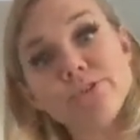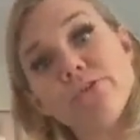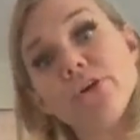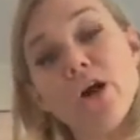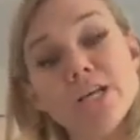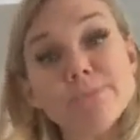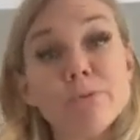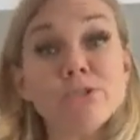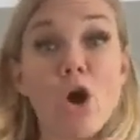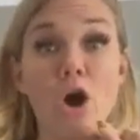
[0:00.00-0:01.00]
So the
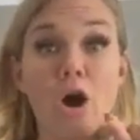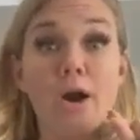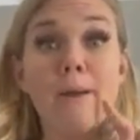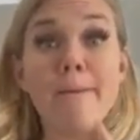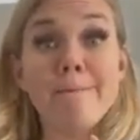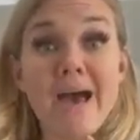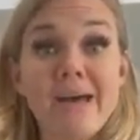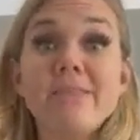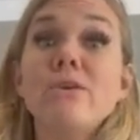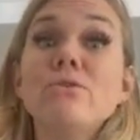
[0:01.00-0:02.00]
Gospels are
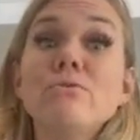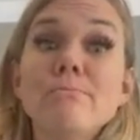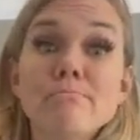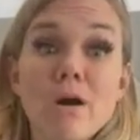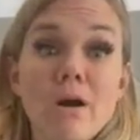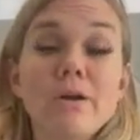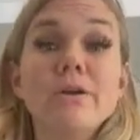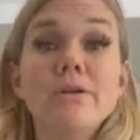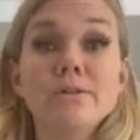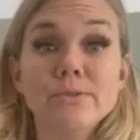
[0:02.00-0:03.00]
Matthew, Mark,
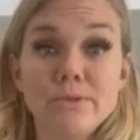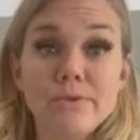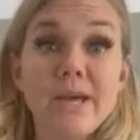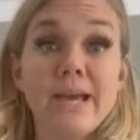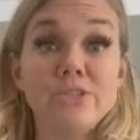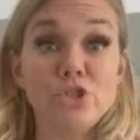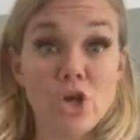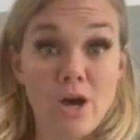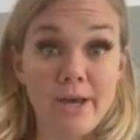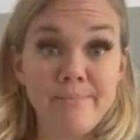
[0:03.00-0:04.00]
Luke, and
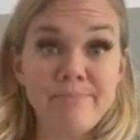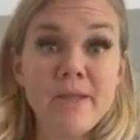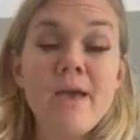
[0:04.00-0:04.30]
John.